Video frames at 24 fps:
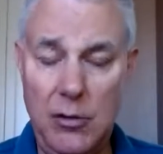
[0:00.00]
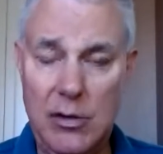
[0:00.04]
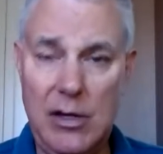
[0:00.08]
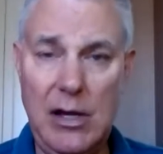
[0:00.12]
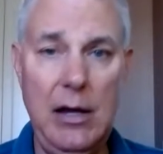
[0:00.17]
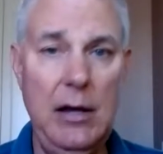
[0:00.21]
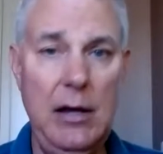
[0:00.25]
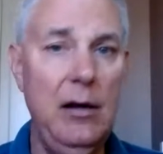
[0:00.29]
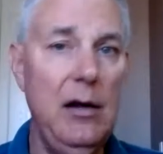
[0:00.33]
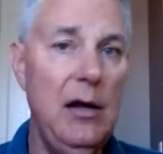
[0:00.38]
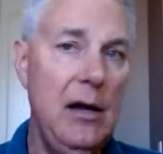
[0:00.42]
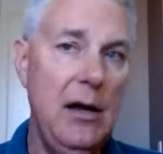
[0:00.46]

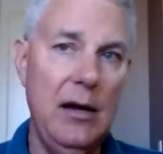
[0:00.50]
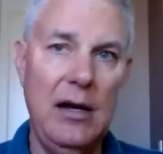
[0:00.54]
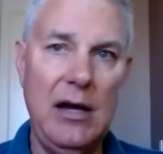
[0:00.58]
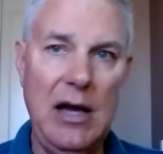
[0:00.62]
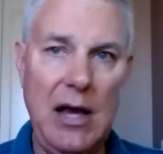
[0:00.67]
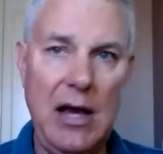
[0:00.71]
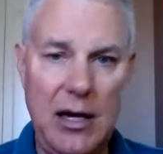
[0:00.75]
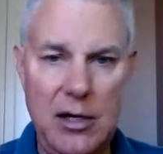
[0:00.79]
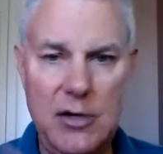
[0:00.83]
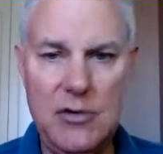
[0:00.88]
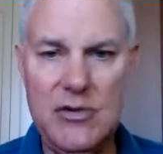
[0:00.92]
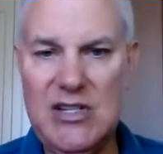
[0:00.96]
Okay,
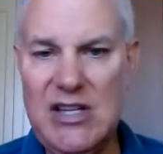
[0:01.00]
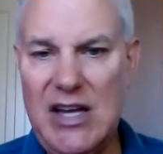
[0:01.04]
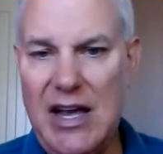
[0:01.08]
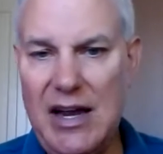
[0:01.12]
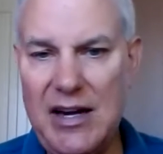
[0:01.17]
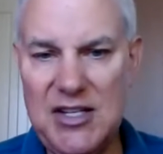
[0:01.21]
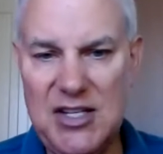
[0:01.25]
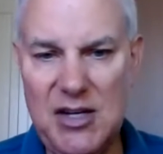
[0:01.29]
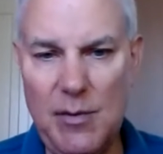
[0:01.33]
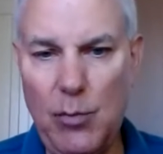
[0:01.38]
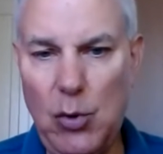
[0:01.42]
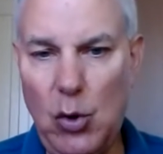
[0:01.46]
kind of use that
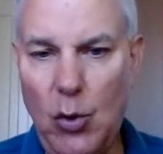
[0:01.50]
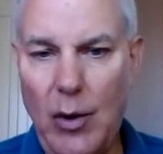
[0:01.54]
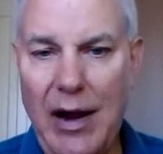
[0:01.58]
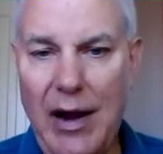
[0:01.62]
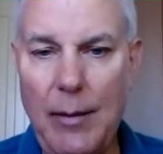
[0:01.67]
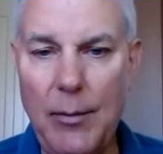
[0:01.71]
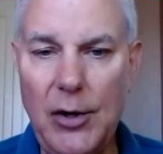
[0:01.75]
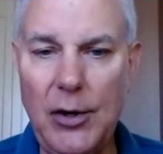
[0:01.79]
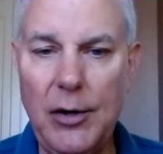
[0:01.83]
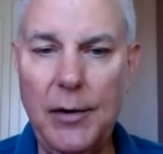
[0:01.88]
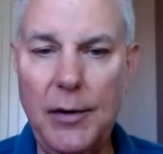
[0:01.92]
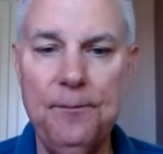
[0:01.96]
as a
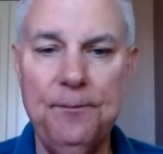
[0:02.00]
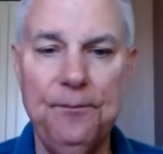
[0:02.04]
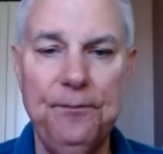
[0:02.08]
parameter.